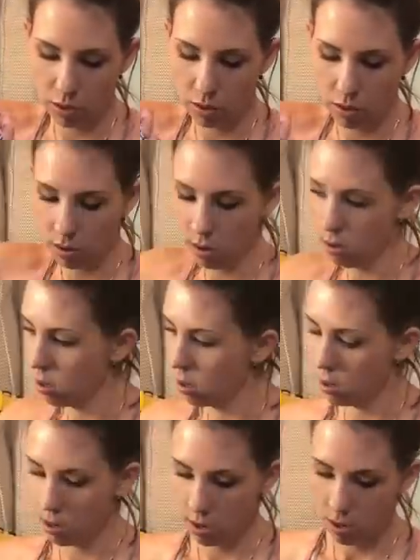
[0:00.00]
white
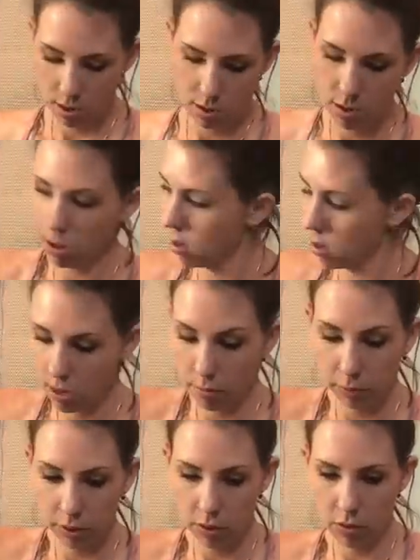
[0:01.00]
or black,
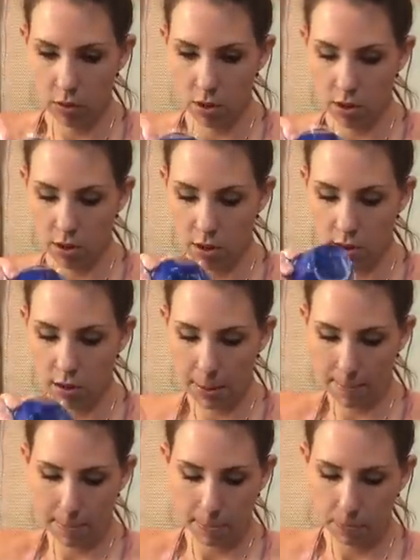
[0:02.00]
depending on your palette,
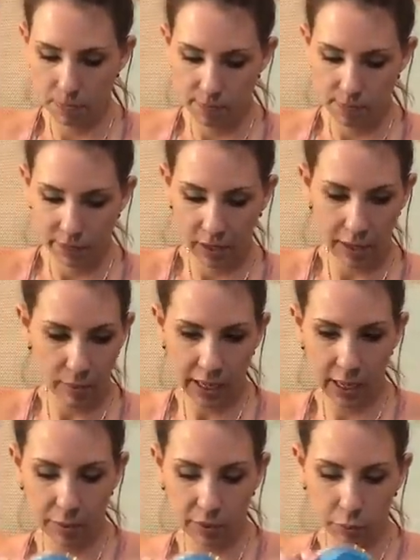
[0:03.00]
and then
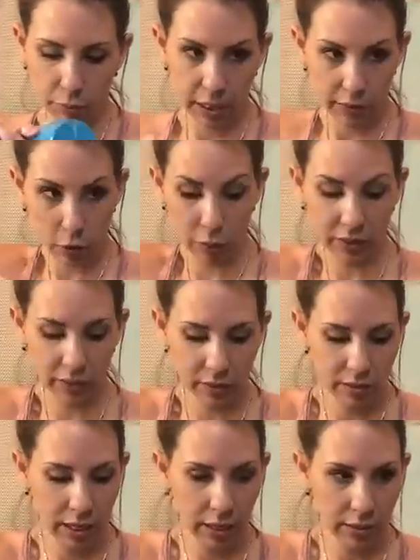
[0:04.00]
I'm just
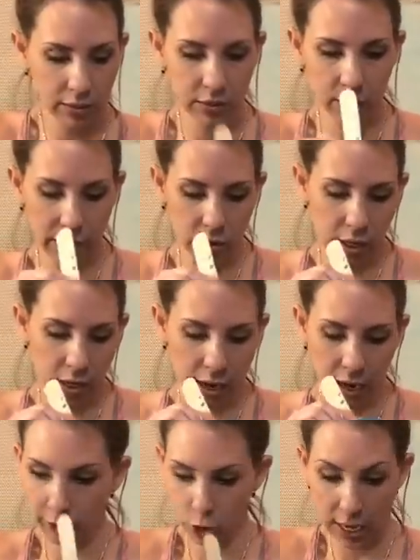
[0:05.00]
layering from there.
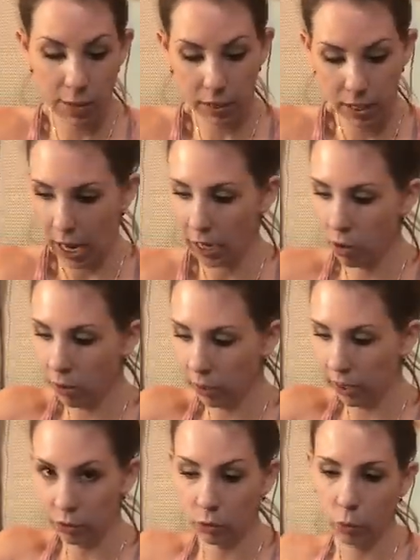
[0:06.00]
And you can
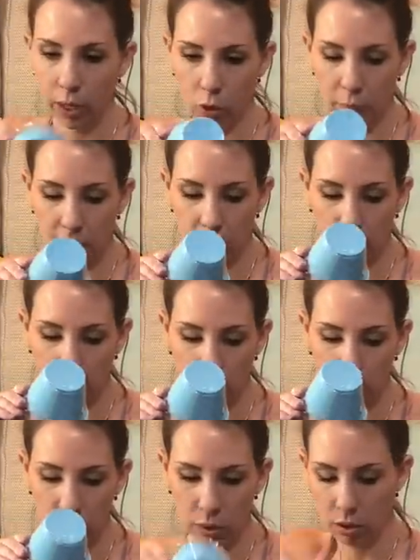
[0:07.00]
see that in between a
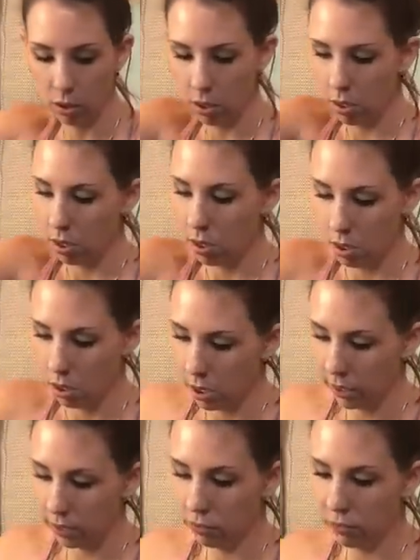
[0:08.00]
couple of the
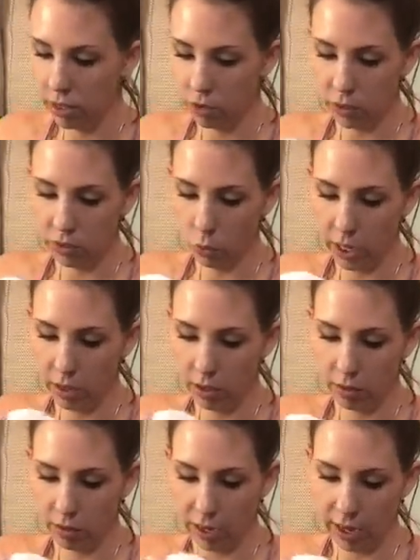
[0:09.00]
layers, I add an
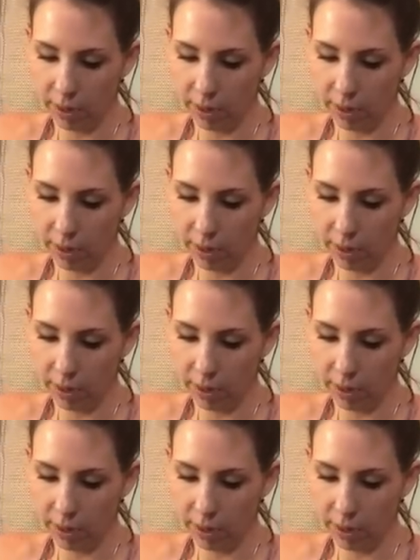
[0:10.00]
additional